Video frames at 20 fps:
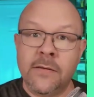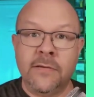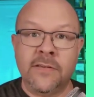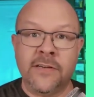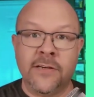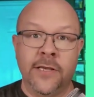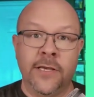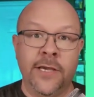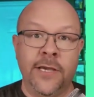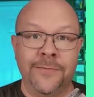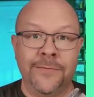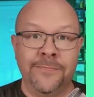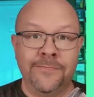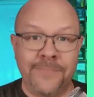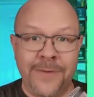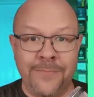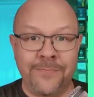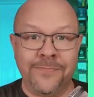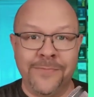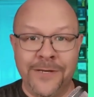So that you
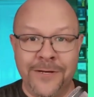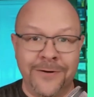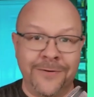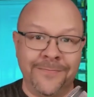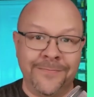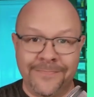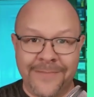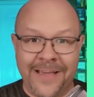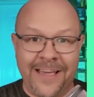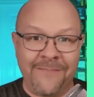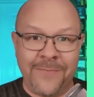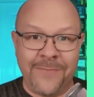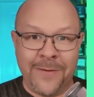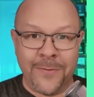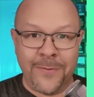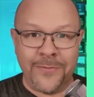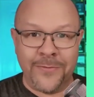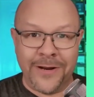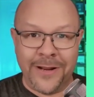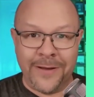don't have
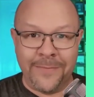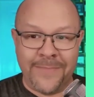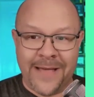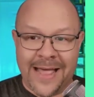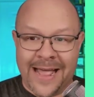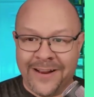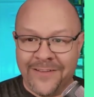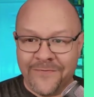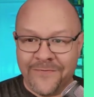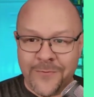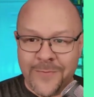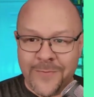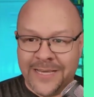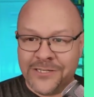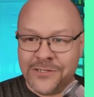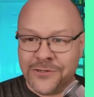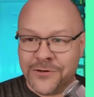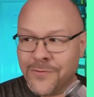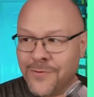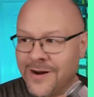people putting bad
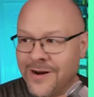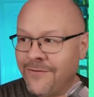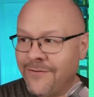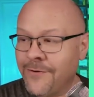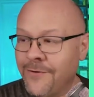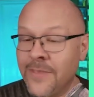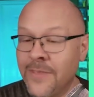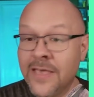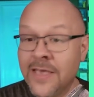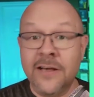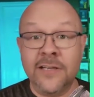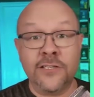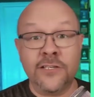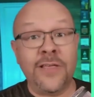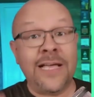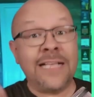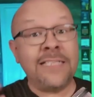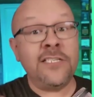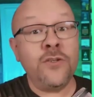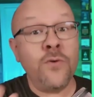information or whatever. So
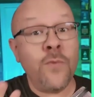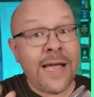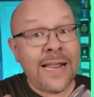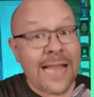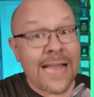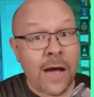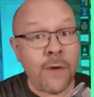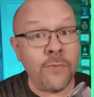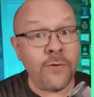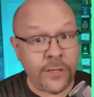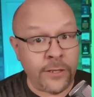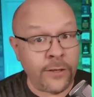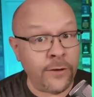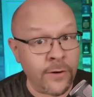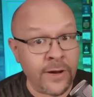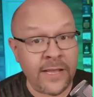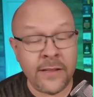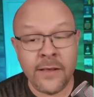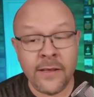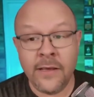that's the way that I would
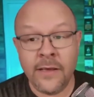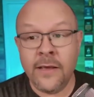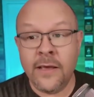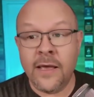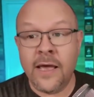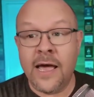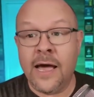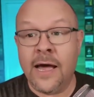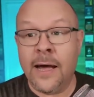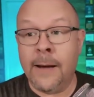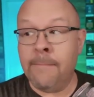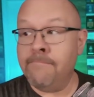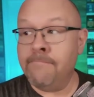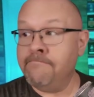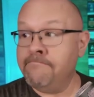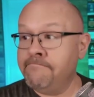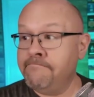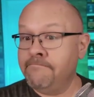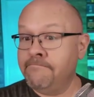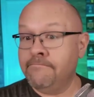do it.
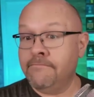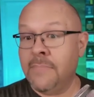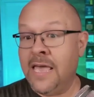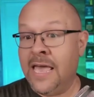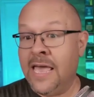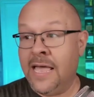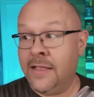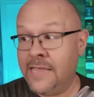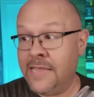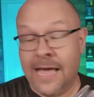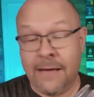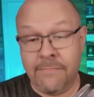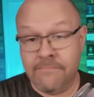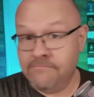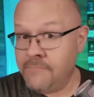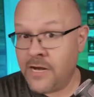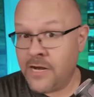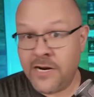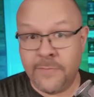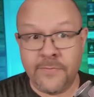And yeah,
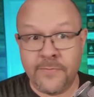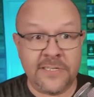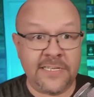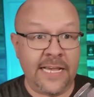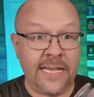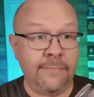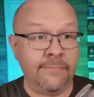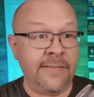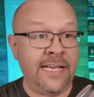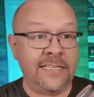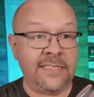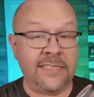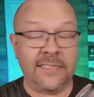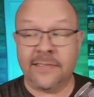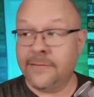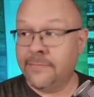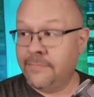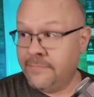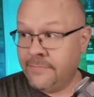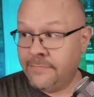100%.
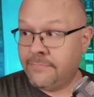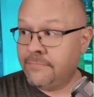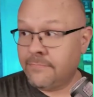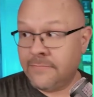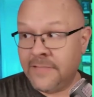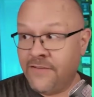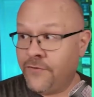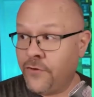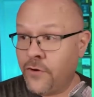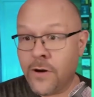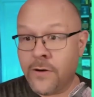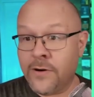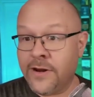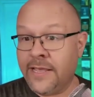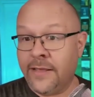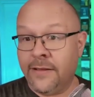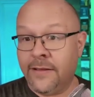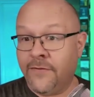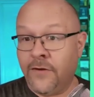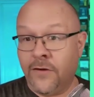That's if
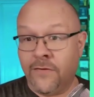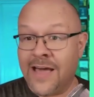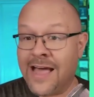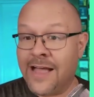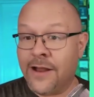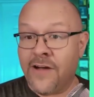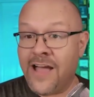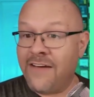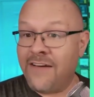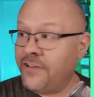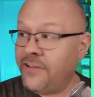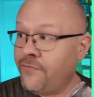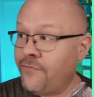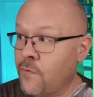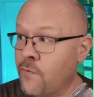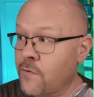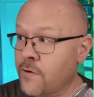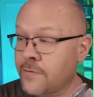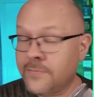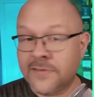you've got Gravity
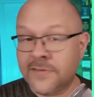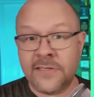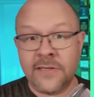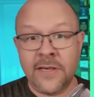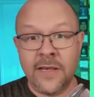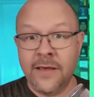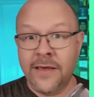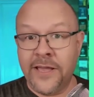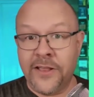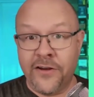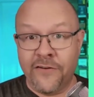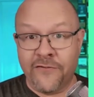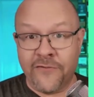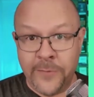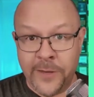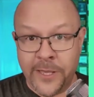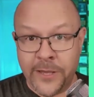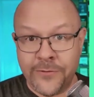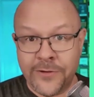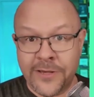Forms and you're
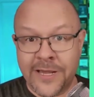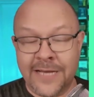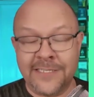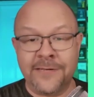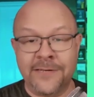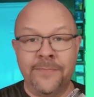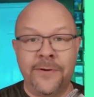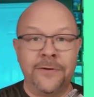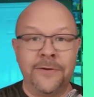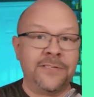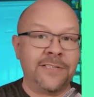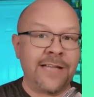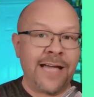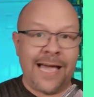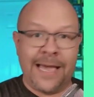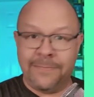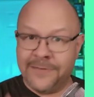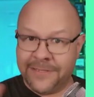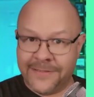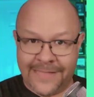familiar with custom post
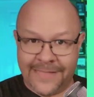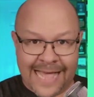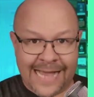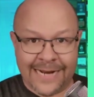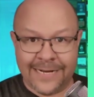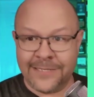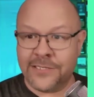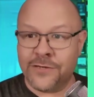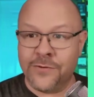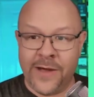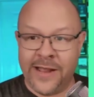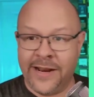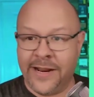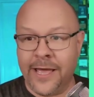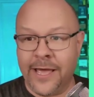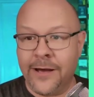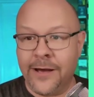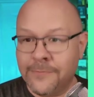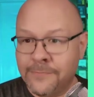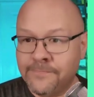types, that is the way
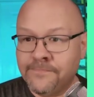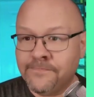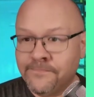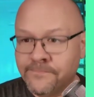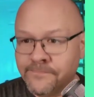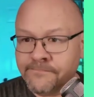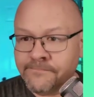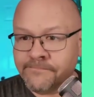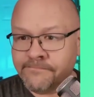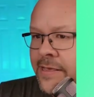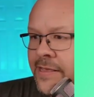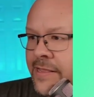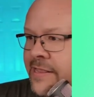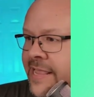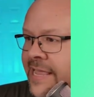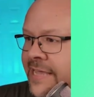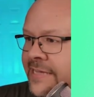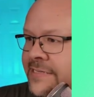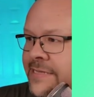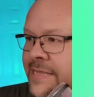to go.
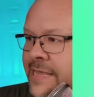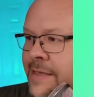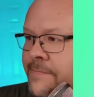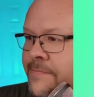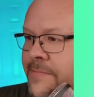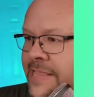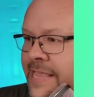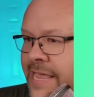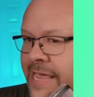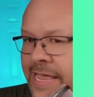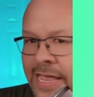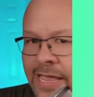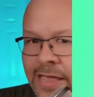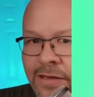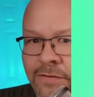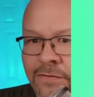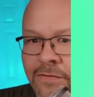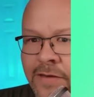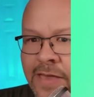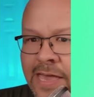Next up,
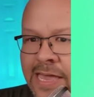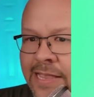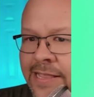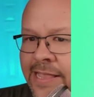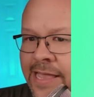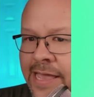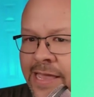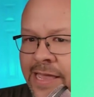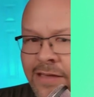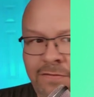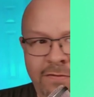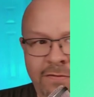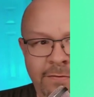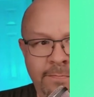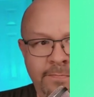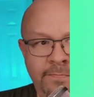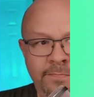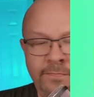Dave. Hey, Dave.